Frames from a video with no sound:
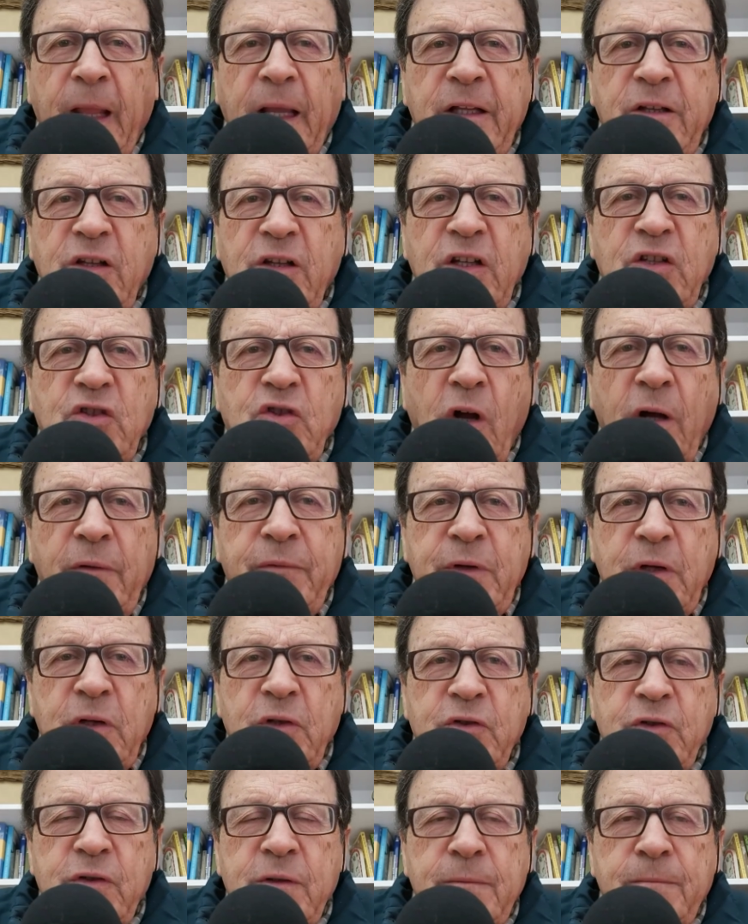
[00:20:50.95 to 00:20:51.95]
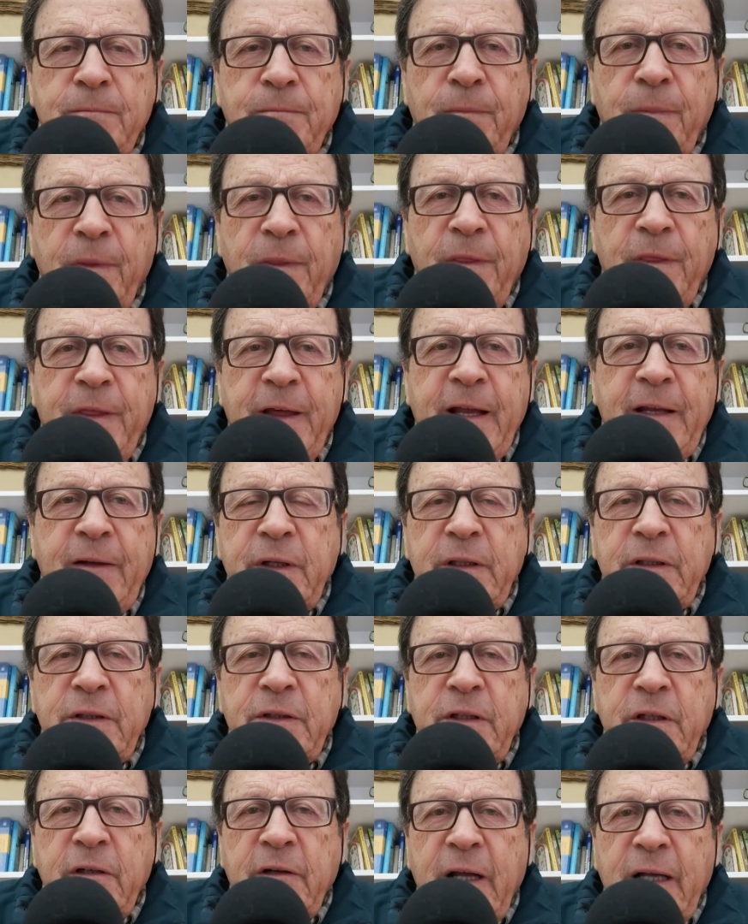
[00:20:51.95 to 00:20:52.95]
It is obvious that the
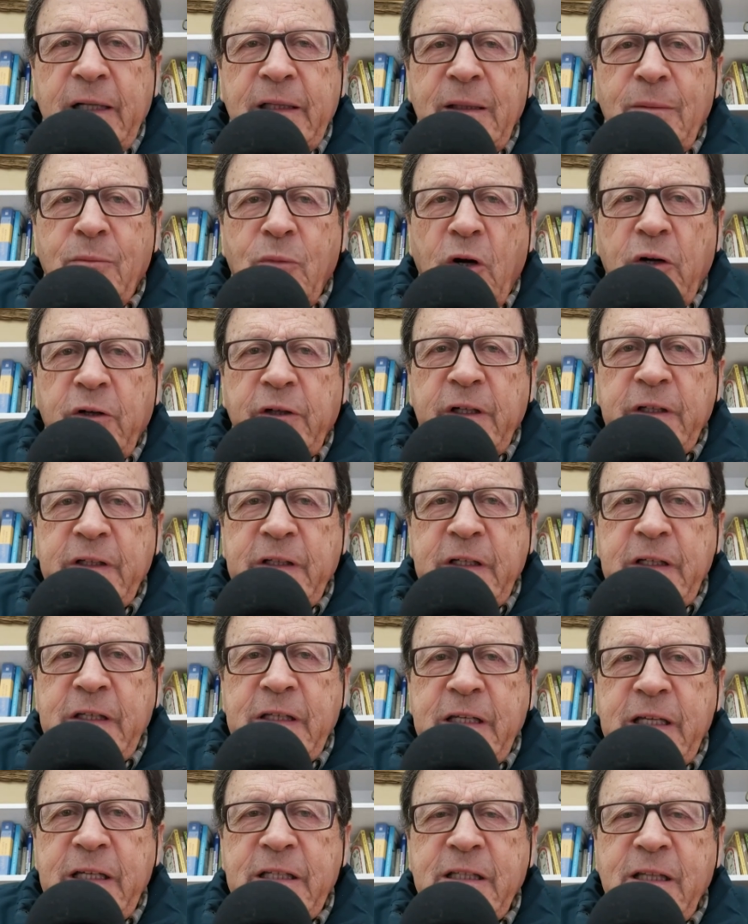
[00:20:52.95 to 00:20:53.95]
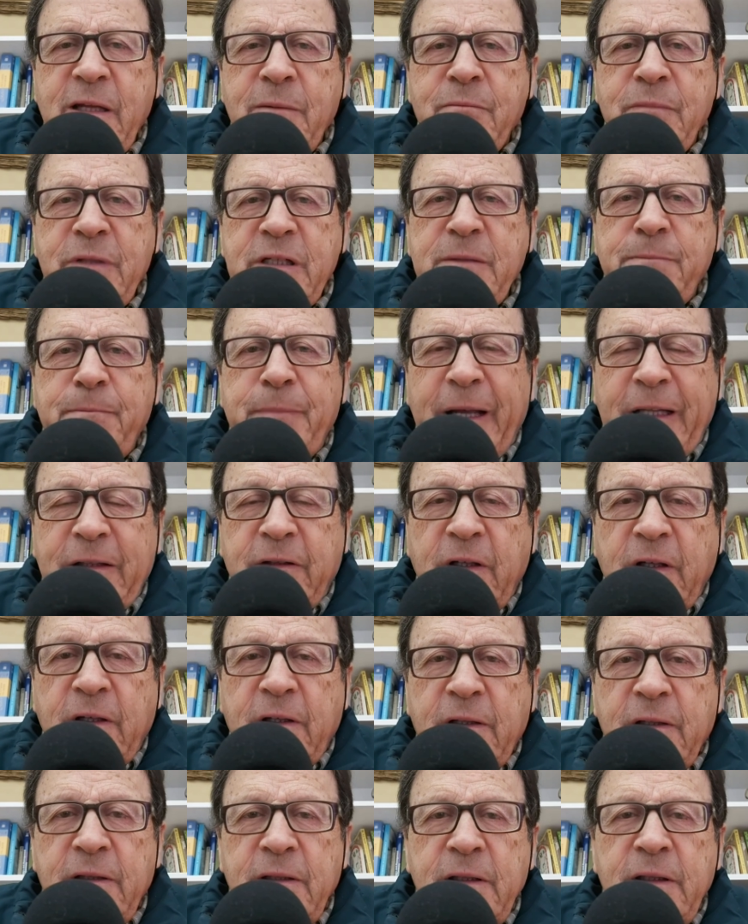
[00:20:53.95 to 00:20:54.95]
direct democracy system is
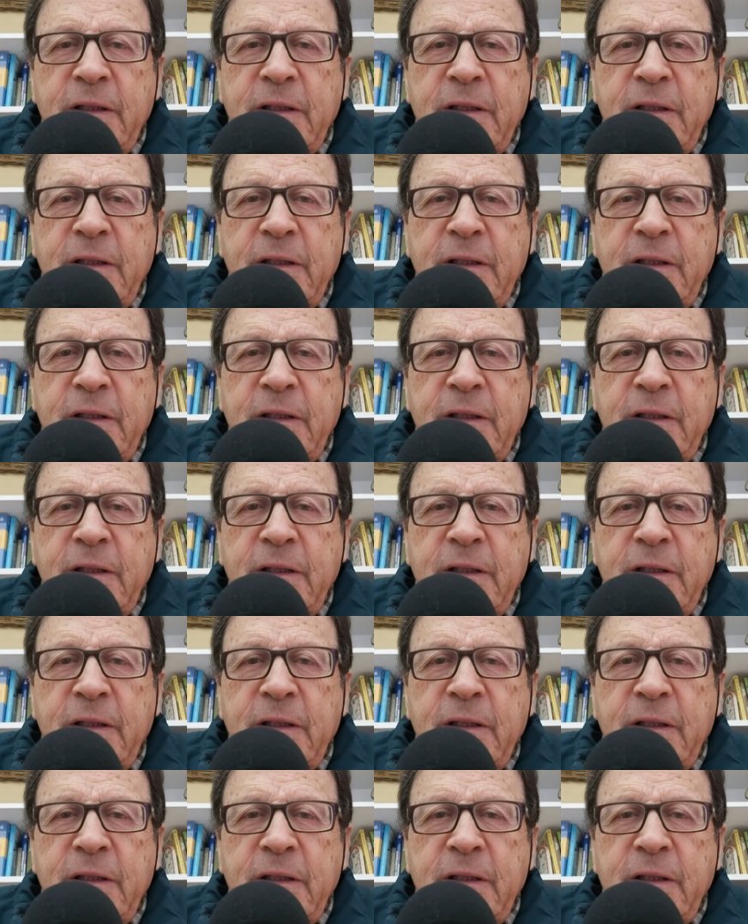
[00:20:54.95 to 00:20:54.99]
better.